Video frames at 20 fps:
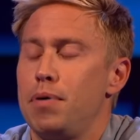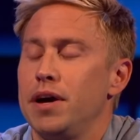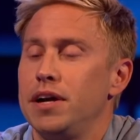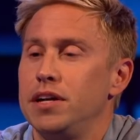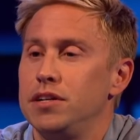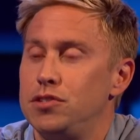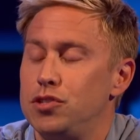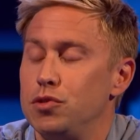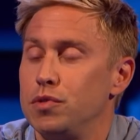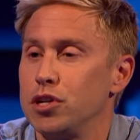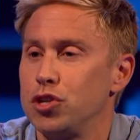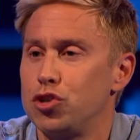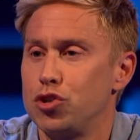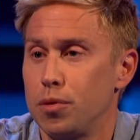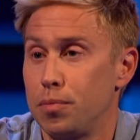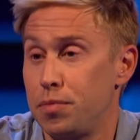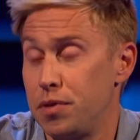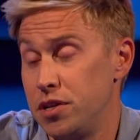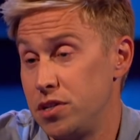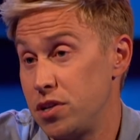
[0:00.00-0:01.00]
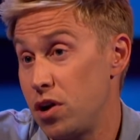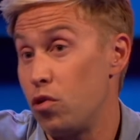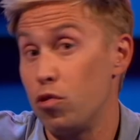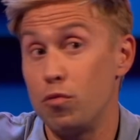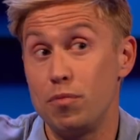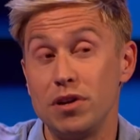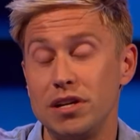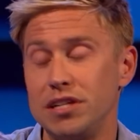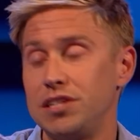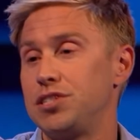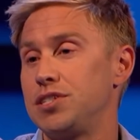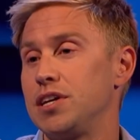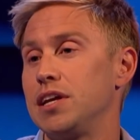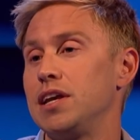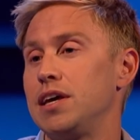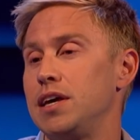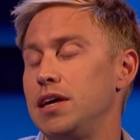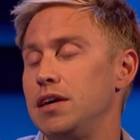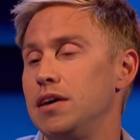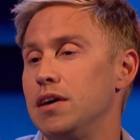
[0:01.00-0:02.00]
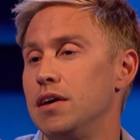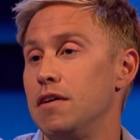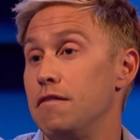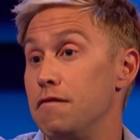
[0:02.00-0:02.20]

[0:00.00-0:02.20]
paid doing a job that is ultimately silly